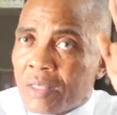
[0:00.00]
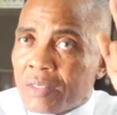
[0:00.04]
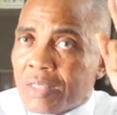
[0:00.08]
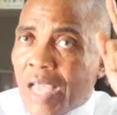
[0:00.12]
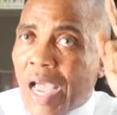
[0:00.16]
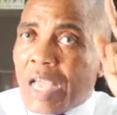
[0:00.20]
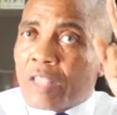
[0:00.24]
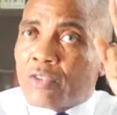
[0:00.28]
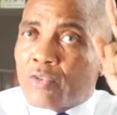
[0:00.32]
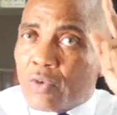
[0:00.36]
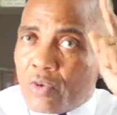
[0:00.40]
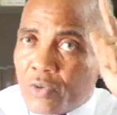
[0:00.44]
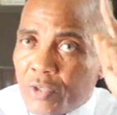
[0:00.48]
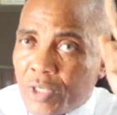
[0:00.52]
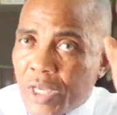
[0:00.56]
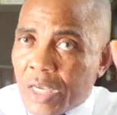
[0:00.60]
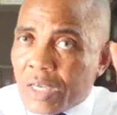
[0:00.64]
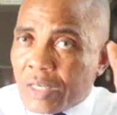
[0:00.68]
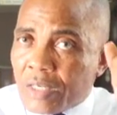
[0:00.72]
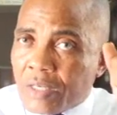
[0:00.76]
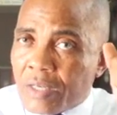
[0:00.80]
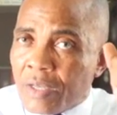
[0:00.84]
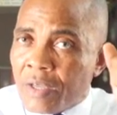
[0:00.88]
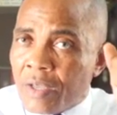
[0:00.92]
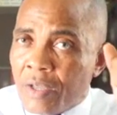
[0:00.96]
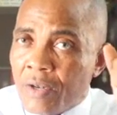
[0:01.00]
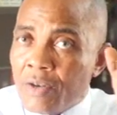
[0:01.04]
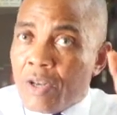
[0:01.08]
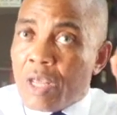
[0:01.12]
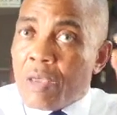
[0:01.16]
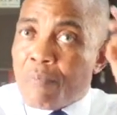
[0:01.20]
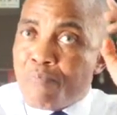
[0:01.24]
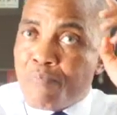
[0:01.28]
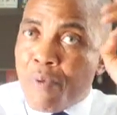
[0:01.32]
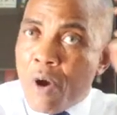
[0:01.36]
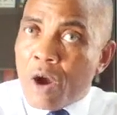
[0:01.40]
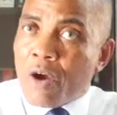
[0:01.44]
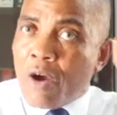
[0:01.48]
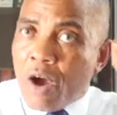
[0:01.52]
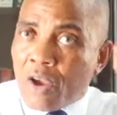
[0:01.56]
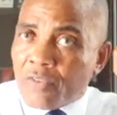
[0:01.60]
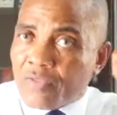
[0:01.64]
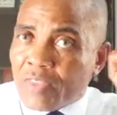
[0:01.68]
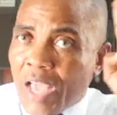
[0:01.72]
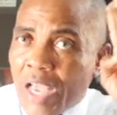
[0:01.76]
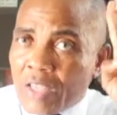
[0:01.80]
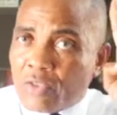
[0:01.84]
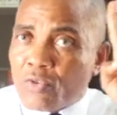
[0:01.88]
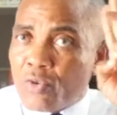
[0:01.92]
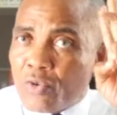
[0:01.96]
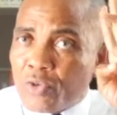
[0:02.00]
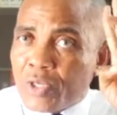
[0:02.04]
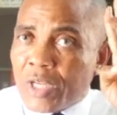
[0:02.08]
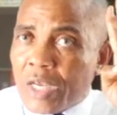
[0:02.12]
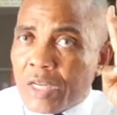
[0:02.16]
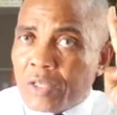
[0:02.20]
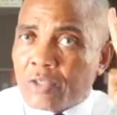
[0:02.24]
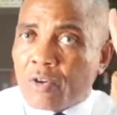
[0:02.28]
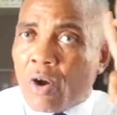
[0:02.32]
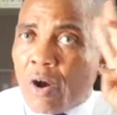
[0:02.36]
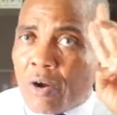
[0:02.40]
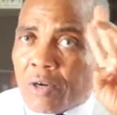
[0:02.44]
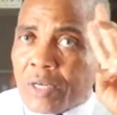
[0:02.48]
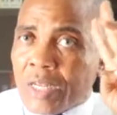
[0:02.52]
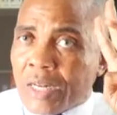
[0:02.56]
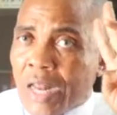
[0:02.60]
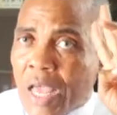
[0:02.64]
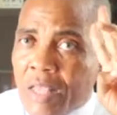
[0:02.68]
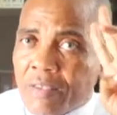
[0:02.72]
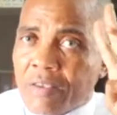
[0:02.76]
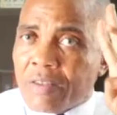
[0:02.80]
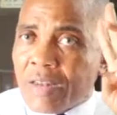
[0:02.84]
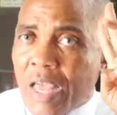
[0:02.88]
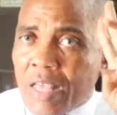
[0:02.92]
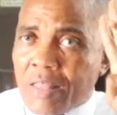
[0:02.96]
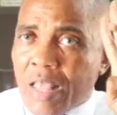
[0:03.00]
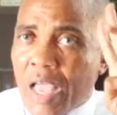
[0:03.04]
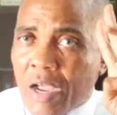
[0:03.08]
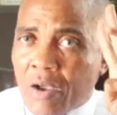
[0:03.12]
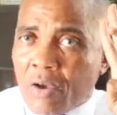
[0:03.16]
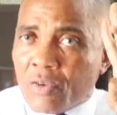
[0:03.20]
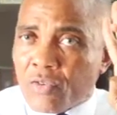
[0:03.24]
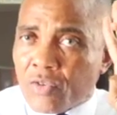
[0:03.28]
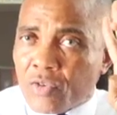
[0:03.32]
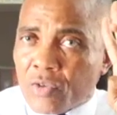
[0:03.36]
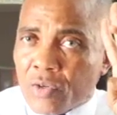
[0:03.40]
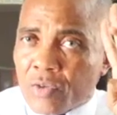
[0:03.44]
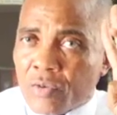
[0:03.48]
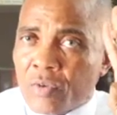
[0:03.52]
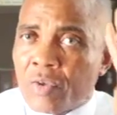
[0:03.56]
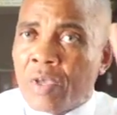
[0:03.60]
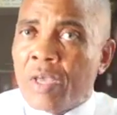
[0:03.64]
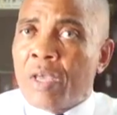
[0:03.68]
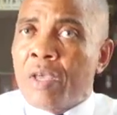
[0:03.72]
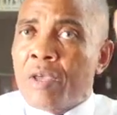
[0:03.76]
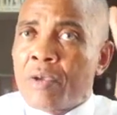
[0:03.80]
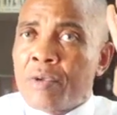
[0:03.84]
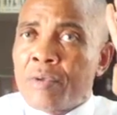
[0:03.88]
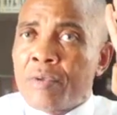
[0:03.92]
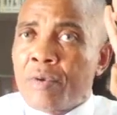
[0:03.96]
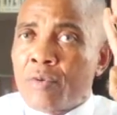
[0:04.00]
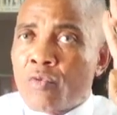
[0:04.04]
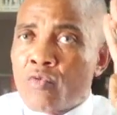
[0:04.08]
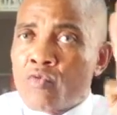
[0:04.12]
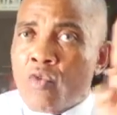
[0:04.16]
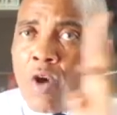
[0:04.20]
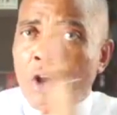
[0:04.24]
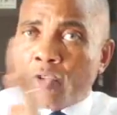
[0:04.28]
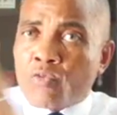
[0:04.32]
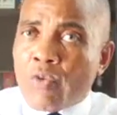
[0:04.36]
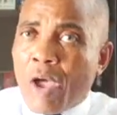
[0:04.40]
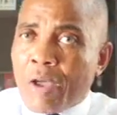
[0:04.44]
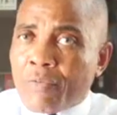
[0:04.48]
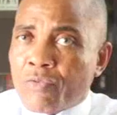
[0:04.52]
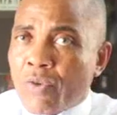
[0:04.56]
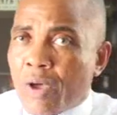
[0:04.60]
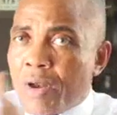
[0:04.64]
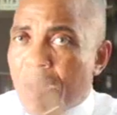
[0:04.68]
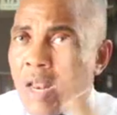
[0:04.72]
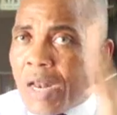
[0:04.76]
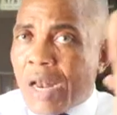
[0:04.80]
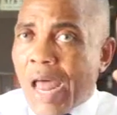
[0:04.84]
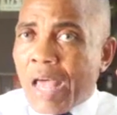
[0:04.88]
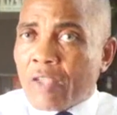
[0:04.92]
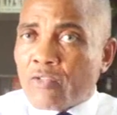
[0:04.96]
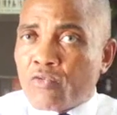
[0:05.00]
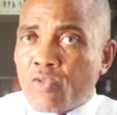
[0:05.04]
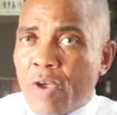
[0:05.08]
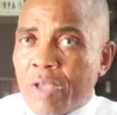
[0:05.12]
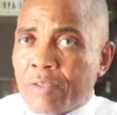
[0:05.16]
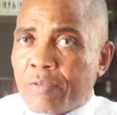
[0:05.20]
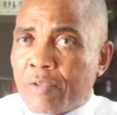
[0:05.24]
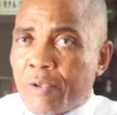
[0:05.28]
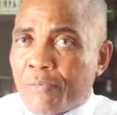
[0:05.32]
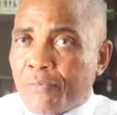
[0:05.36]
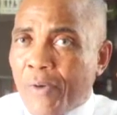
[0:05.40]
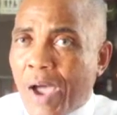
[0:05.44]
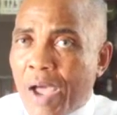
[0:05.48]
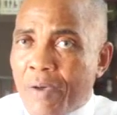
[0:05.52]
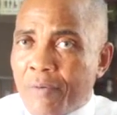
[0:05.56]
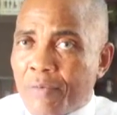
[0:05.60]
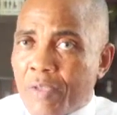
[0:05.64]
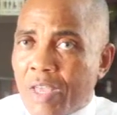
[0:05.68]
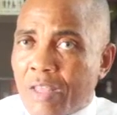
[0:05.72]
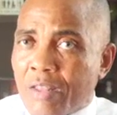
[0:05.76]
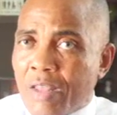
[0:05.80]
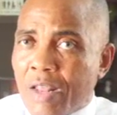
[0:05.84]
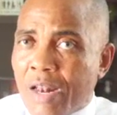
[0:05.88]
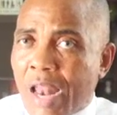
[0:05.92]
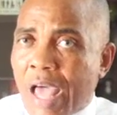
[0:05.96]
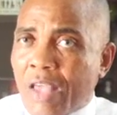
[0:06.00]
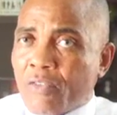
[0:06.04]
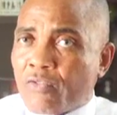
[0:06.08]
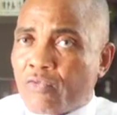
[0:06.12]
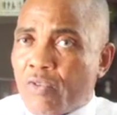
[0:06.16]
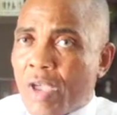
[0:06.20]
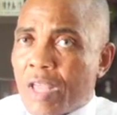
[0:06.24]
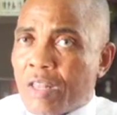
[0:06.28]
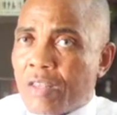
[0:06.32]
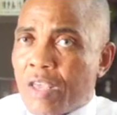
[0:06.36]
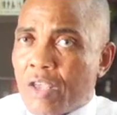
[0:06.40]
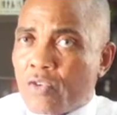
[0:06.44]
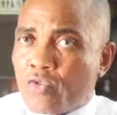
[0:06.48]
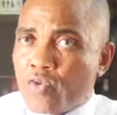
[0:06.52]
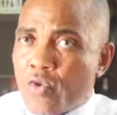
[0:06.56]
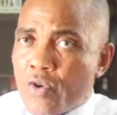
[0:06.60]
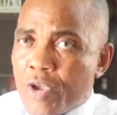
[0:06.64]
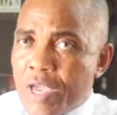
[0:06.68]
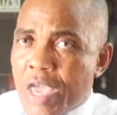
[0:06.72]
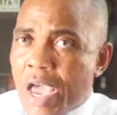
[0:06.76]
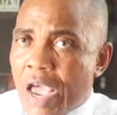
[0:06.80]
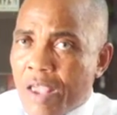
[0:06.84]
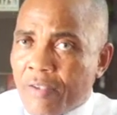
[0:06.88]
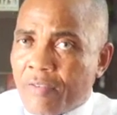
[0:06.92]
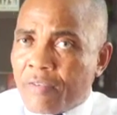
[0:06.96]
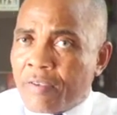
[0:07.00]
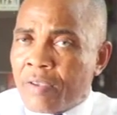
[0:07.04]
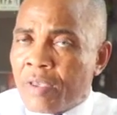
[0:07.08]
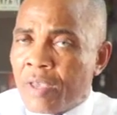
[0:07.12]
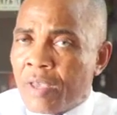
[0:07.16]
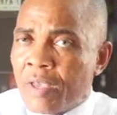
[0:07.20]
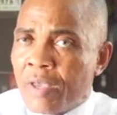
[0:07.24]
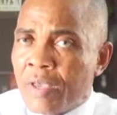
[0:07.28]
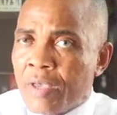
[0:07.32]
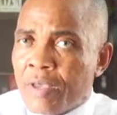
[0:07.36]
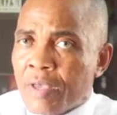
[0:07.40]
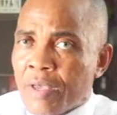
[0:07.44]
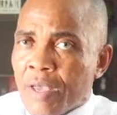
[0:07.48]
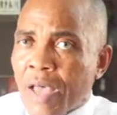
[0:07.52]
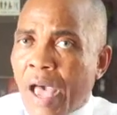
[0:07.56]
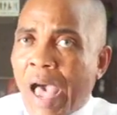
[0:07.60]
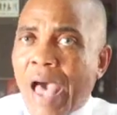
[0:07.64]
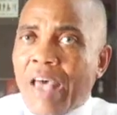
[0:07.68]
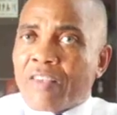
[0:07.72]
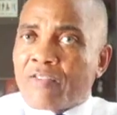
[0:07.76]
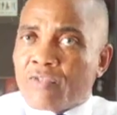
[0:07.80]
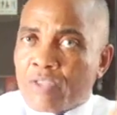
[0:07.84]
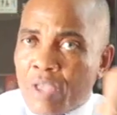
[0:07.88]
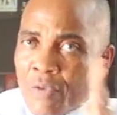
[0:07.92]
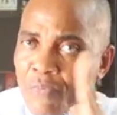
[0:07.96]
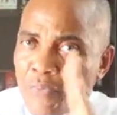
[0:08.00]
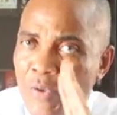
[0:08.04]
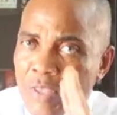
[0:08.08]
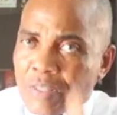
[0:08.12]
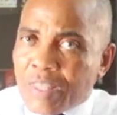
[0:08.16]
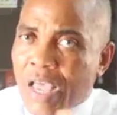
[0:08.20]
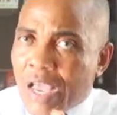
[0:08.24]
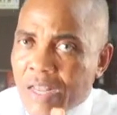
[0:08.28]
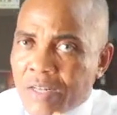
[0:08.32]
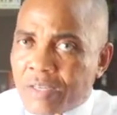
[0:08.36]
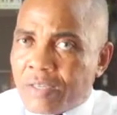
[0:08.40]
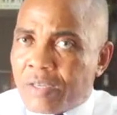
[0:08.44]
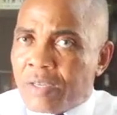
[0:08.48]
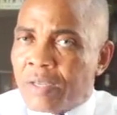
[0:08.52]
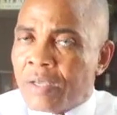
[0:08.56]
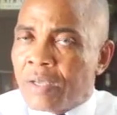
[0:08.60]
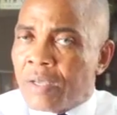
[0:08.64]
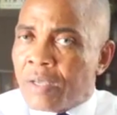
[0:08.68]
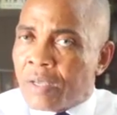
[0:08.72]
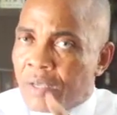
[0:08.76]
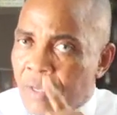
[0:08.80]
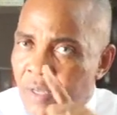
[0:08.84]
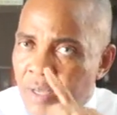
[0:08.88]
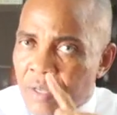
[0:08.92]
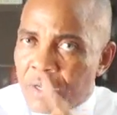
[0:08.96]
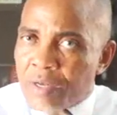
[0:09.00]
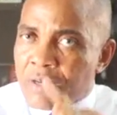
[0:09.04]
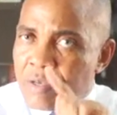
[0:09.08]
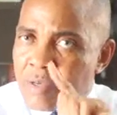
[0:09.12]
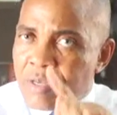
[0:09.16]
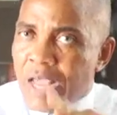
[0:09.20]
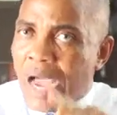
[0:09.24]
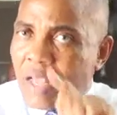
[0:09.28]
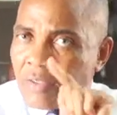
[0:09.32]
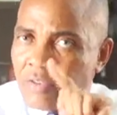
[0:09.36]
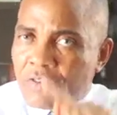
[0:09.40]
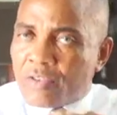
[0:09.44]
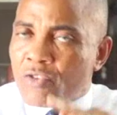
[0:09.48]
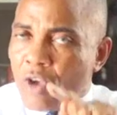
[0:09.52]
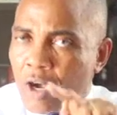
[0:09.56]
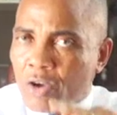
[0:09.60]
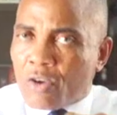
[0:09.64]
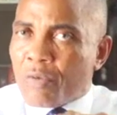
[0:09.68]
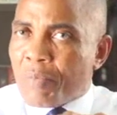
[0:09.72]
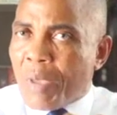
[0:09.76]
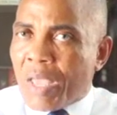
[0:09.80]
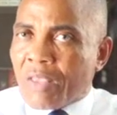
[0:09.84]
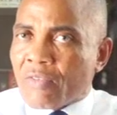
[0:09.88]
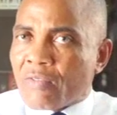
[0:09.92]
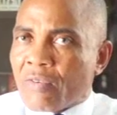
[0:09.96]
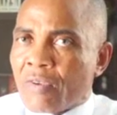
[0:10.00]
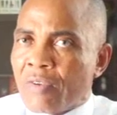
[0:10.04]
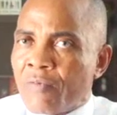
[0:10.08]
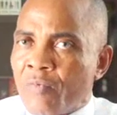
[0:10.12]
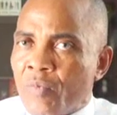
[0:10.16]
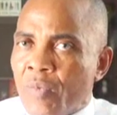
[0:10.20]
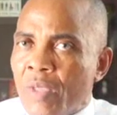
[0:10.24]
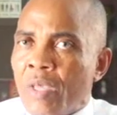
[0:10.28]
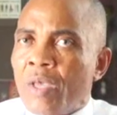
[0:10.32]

title deed, the bogus title deed called the 1999 Constitution. What we have done in the last 22 years has defeated that document.